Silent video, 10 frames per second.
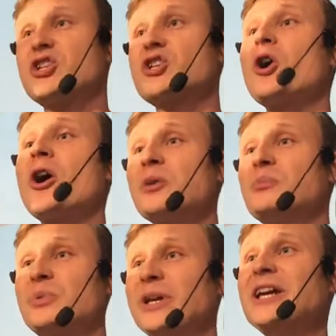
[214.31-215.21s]

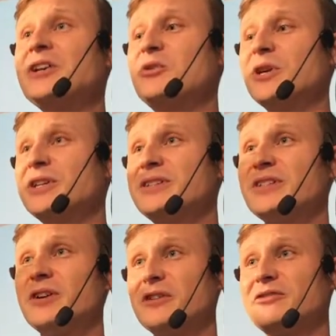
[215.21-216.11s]
sharp
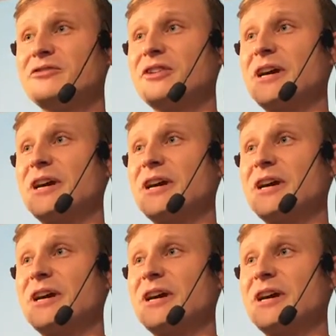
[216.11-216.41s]
increase of